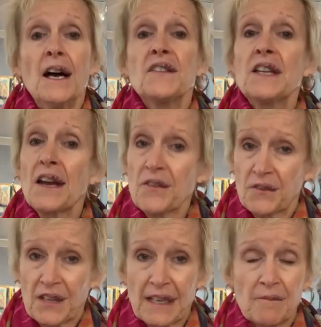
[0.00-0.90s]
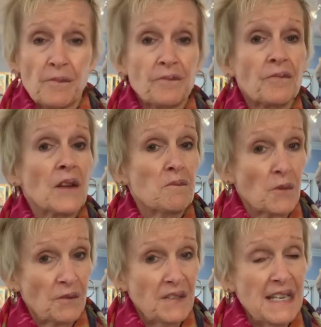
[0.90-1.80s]
The other thing,
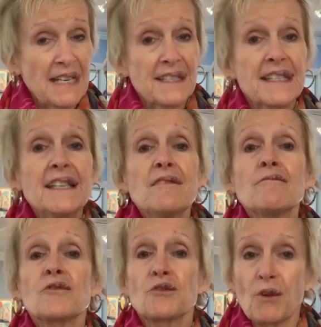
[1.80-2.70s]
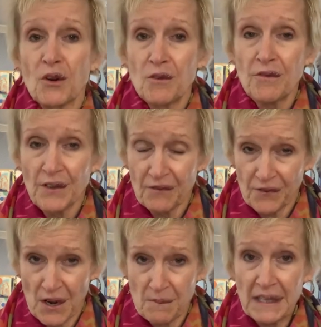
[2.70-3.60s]
Murph and Nancy drove
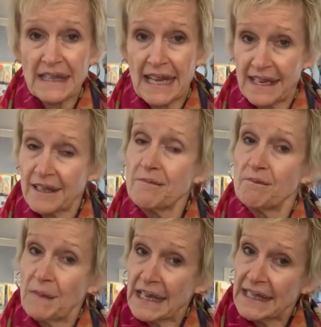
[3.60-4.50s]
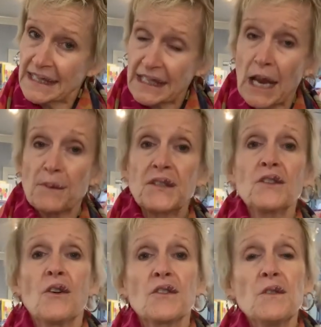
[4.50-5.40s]
from Atlanta, making stops
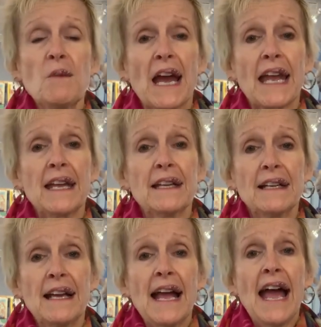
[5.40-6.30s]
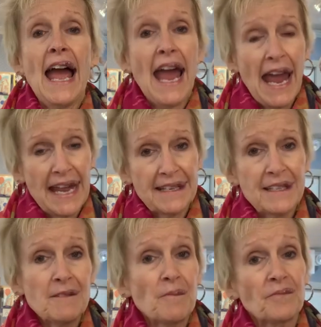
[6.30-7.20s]
along the way,
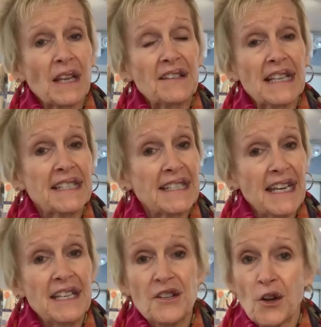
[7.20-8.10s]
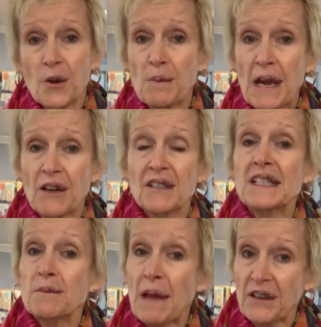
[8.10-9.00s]
and they stayed in her
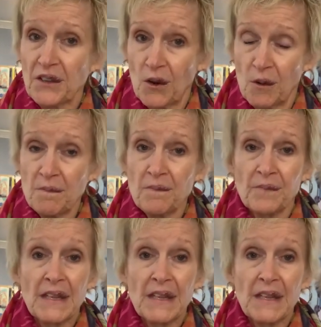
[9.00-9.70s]
parents' mountain home.